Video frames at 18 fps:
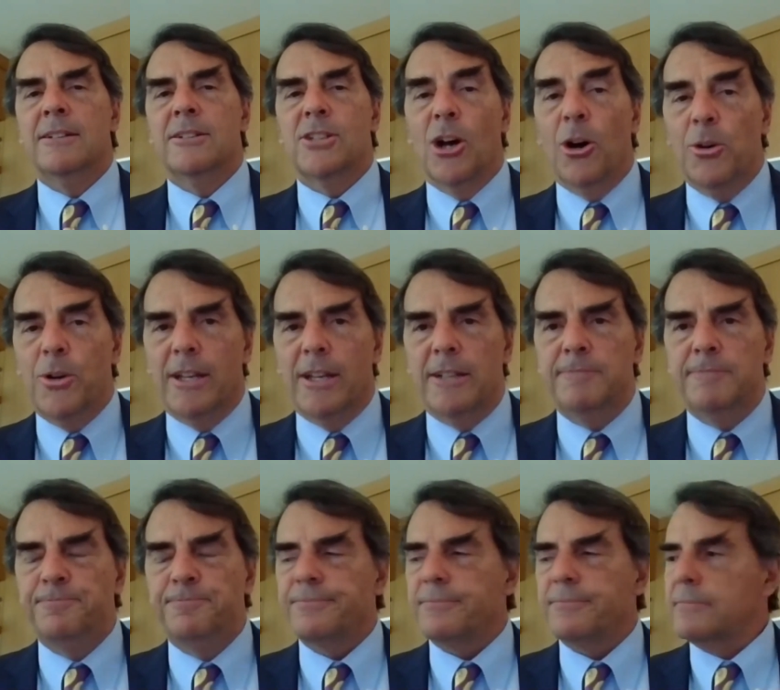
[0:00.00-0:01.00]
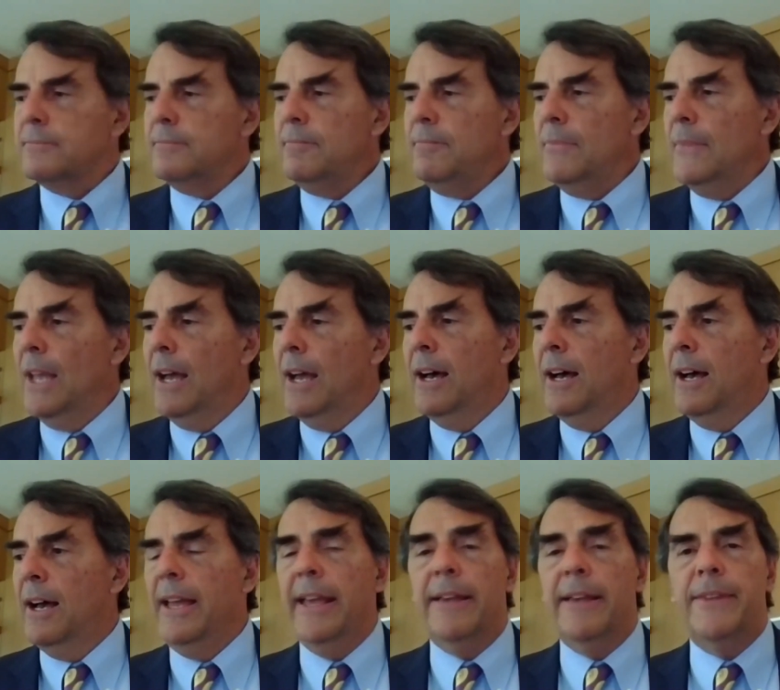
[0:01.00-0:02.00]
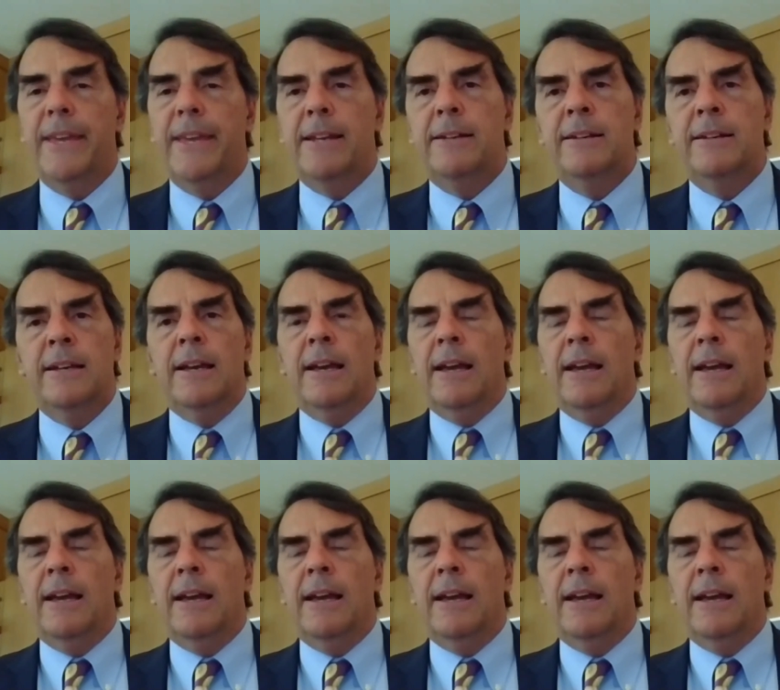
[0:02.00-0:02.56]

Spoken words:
token. And then